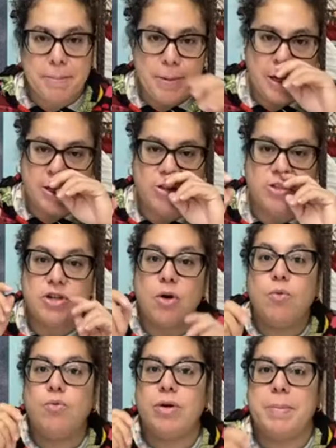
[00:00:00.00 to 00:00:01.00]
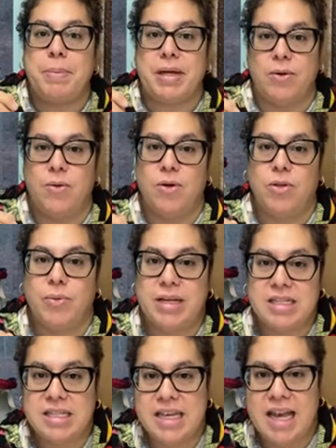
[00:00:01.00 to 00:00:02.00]
but you don't rip it all the way
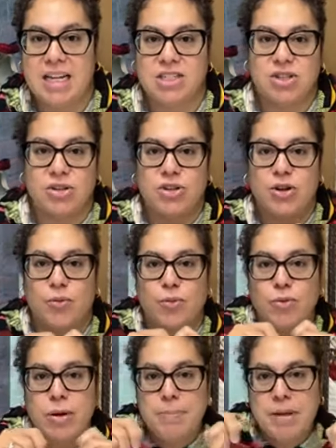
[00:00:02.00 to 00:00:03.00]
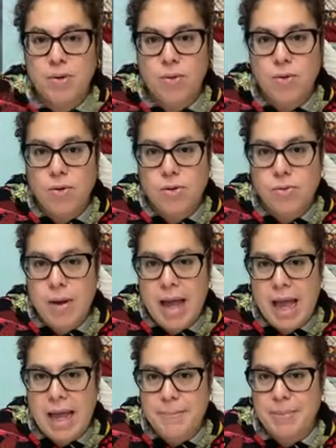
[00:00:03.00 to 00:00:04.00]
to the edge. So you rip it all the
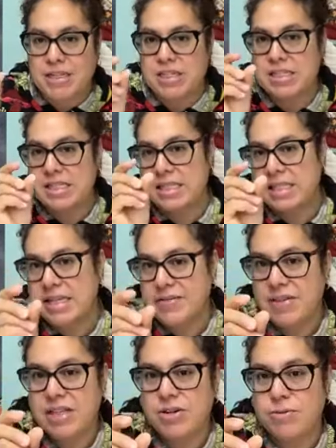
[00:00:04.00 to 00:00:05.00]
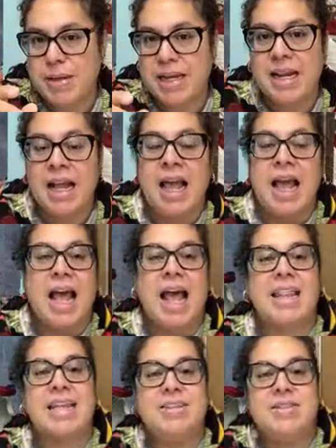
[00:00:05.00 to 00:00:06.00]
way, but just leave a little bit.
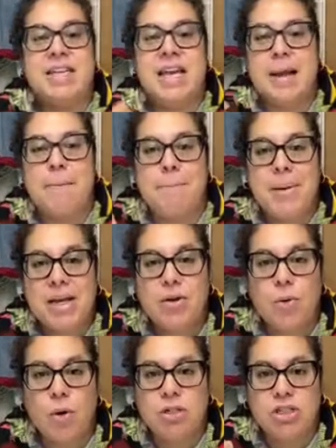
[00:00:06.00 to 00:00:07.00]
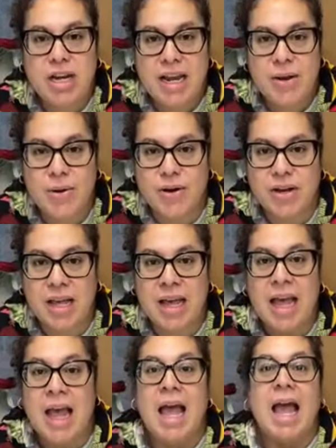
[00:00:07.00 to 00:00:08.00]
And then you take a big crochet hook
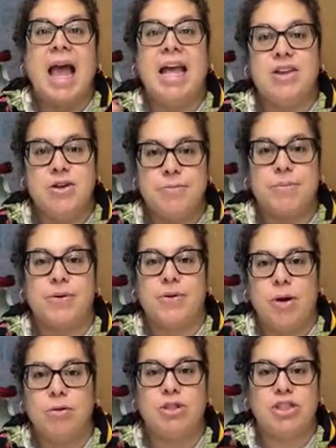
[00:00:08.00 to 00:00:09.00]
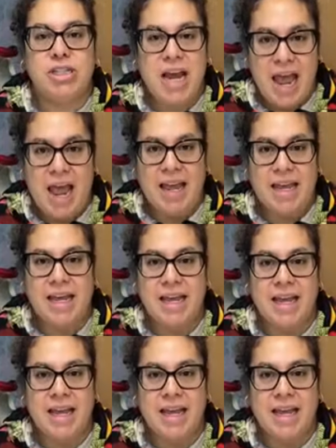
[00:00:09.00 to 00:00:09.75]
and you crochet